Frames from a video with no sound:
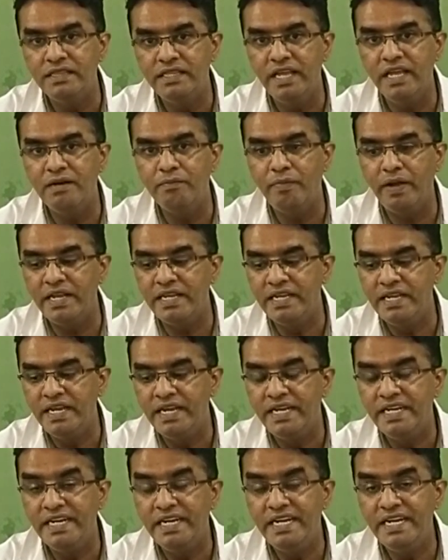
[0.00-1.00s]
thereby
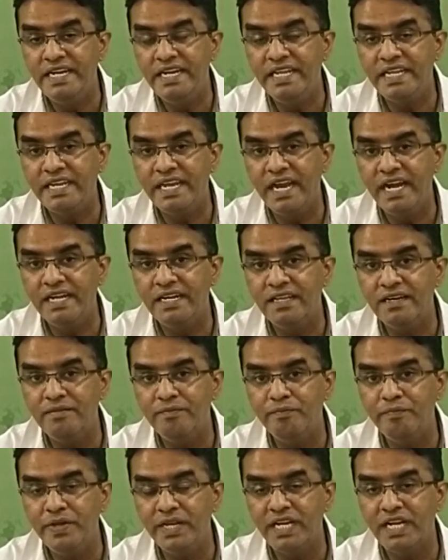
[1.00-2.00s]
indicator
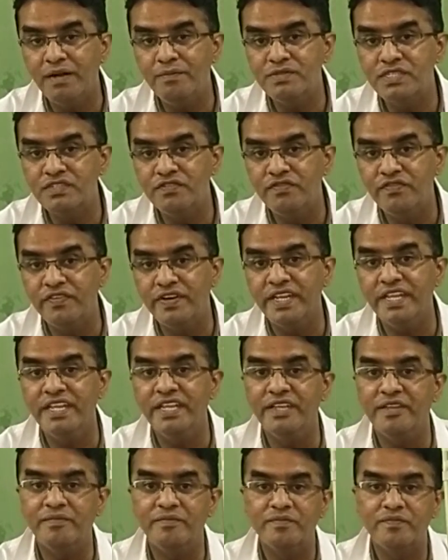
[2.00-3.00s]
becomes
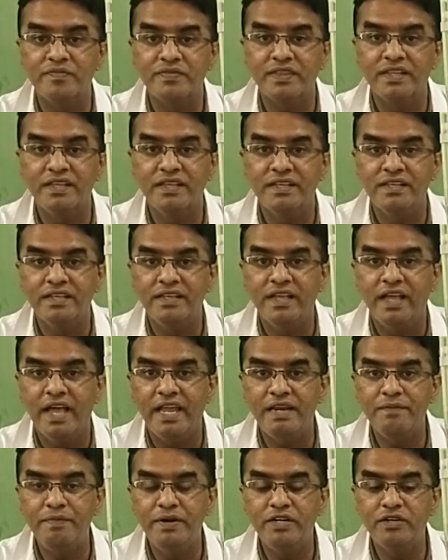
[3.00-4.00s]
free. I
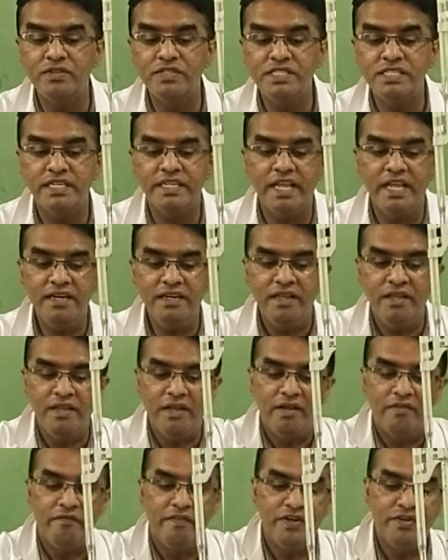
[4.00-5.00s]
repeat once again
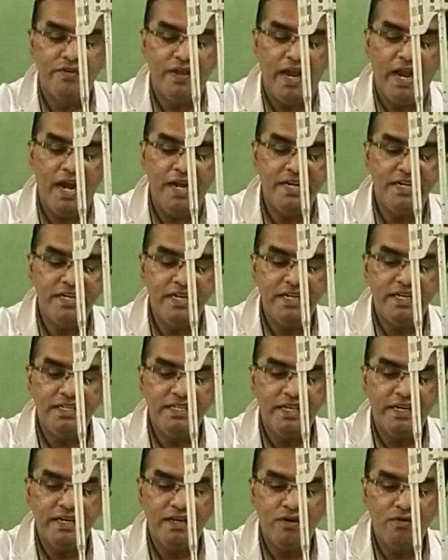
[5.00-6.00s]
when you add
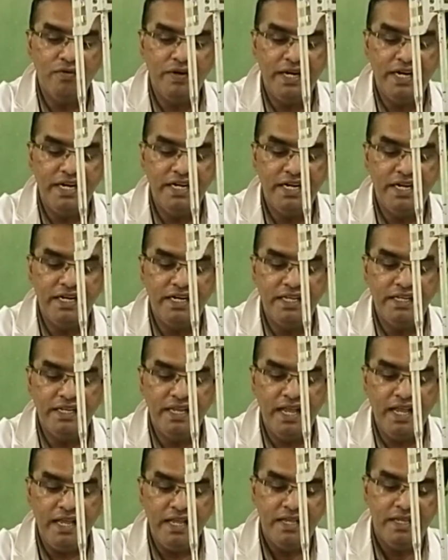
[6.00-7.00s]
EDTA now
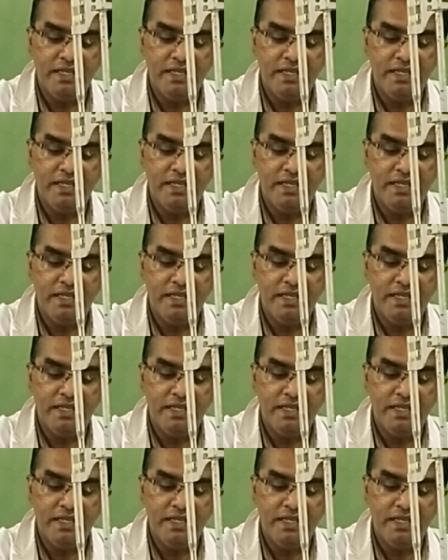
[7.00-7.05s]
EDTA